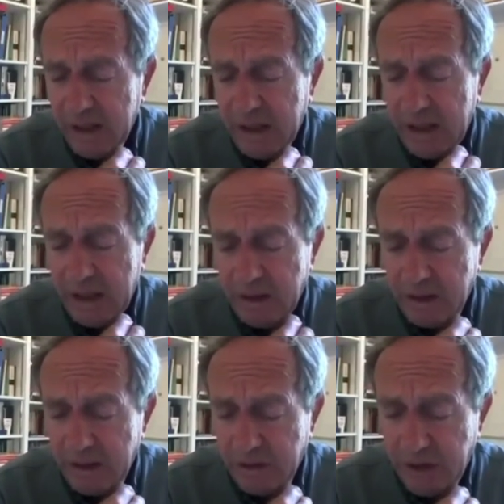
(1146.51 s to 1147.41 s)

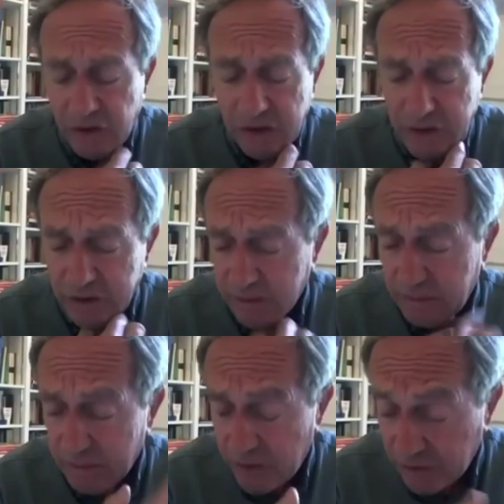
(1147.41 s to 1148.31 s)

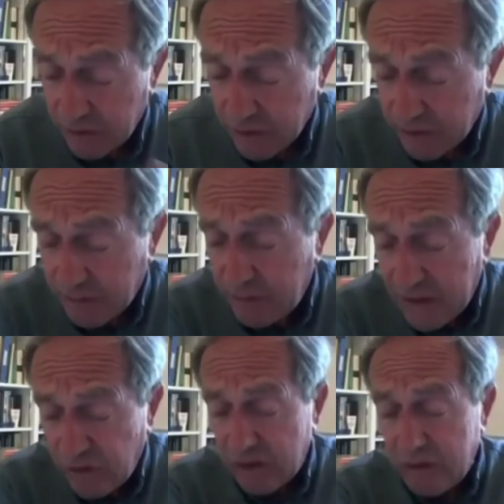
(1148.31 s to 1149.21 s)
Chechnya has been
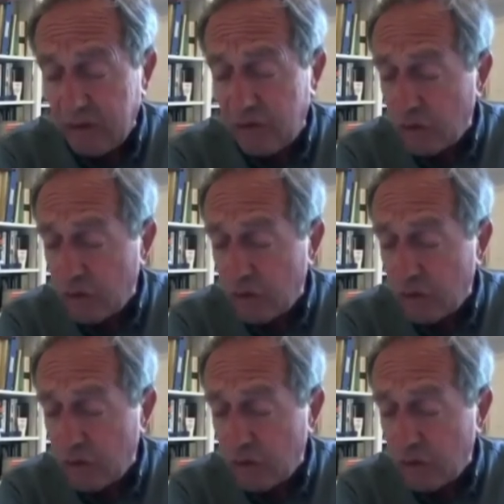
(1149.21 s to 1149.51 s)
mentioned,